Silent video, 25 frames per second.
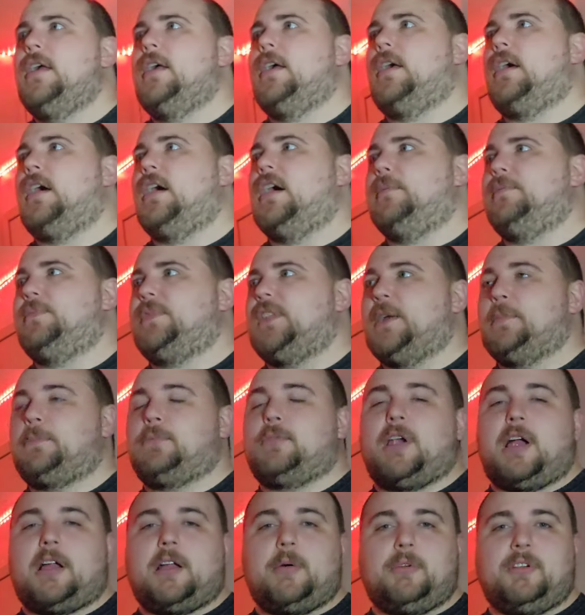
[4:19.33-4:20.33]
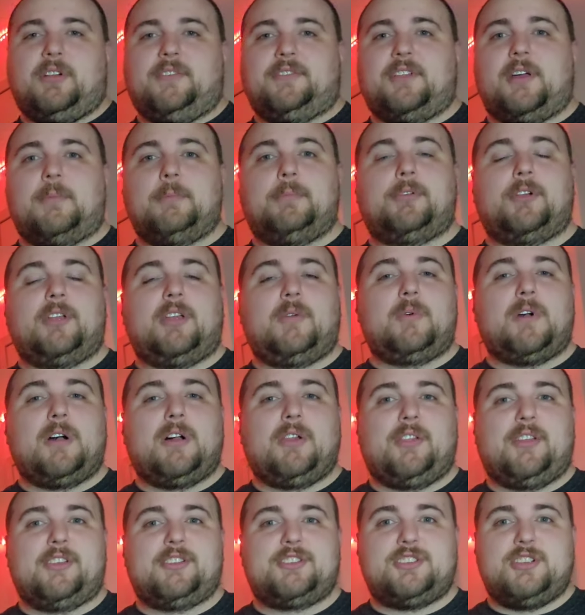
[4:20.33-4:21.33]
It probably would have done pretty well
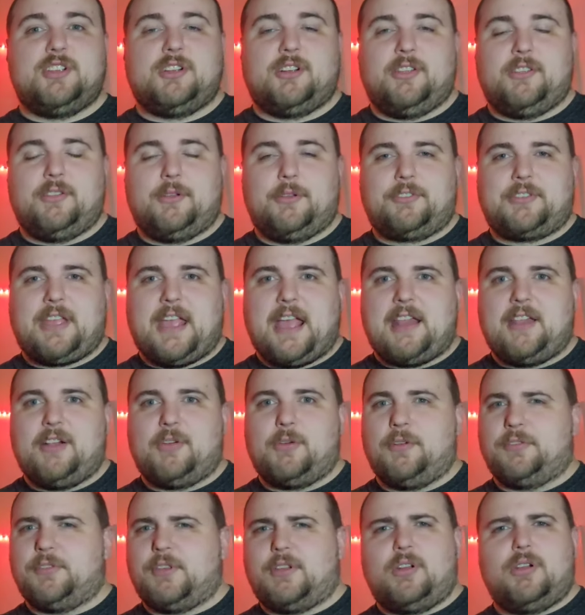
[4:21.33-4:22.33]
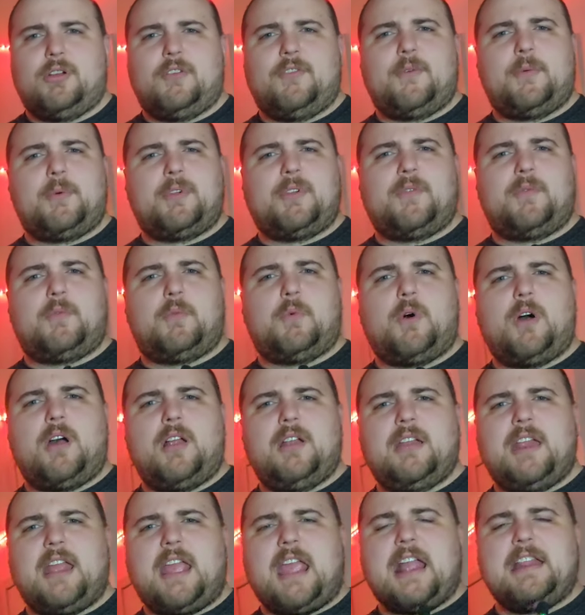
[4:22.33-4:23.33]
this year in those categories. I don't know if it would have
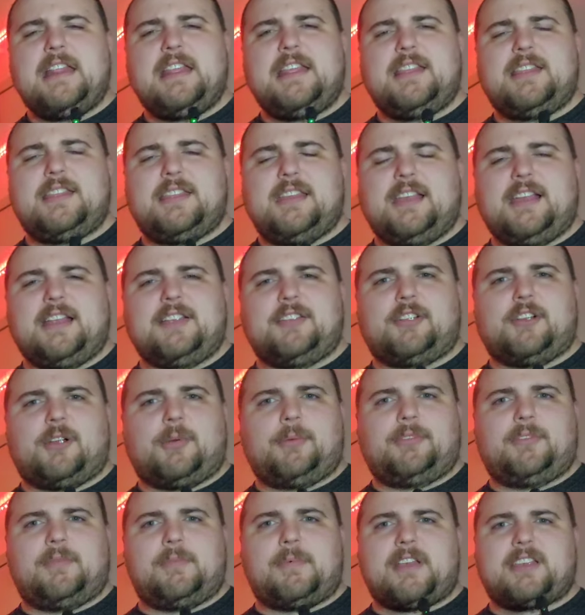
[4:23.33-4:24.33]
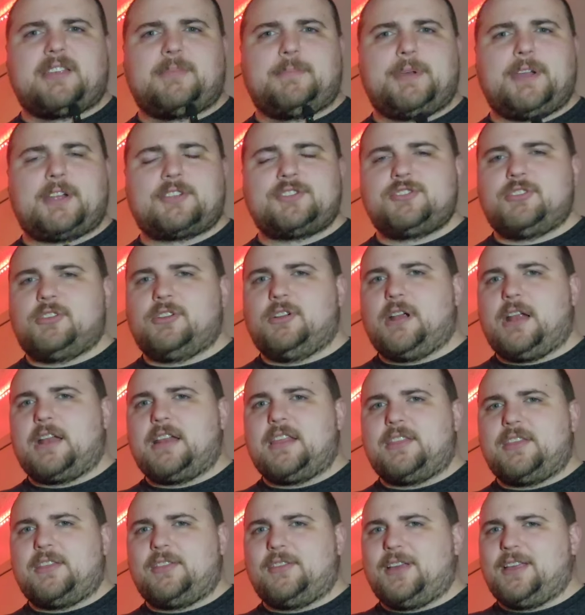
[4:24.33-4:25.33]
won anything in terms of Best Picture or
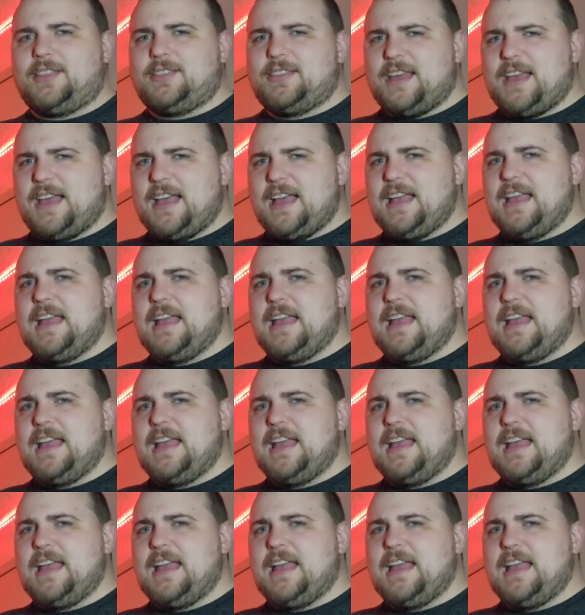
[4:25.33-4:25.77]
anything like that.